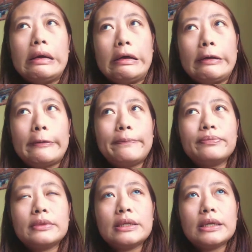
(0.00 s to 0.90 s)
um,
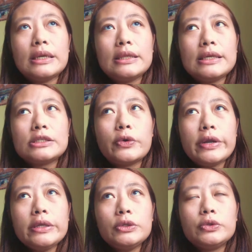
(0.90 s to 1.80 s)
it is
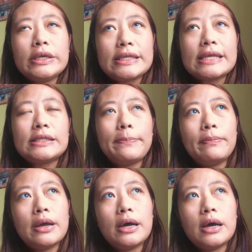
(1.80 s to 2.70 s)
going it has the
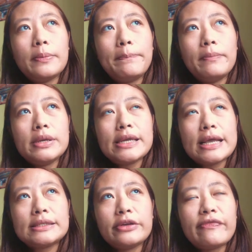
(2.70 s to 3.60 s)
uh it
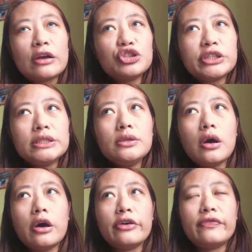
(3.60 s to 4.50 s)
has the function
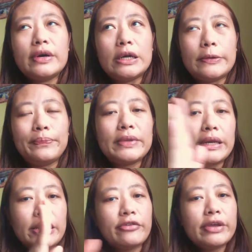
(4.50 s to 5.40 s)
of um
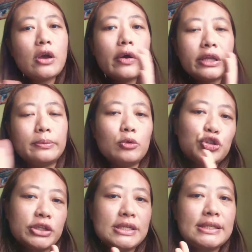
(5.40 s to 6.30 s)
clearing all
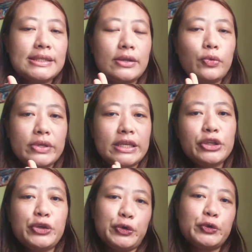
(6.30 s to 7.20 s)
emotions
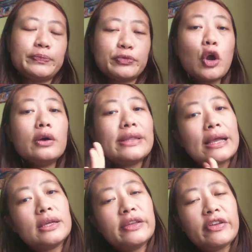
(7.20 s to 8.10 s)
within you all
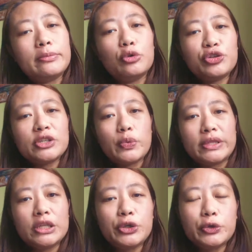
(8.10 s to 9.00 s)
negative emotions
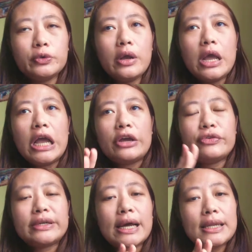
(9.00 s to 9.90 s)
within you
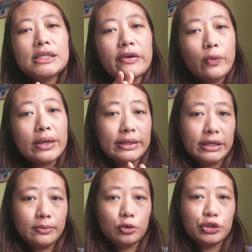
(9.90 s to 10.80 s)
regardless of what
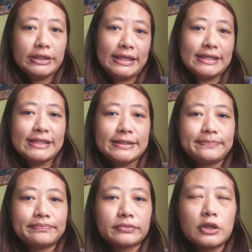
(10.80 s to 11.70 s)
the emotion is
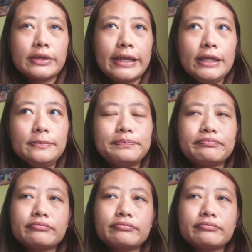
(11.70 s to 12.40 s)
okay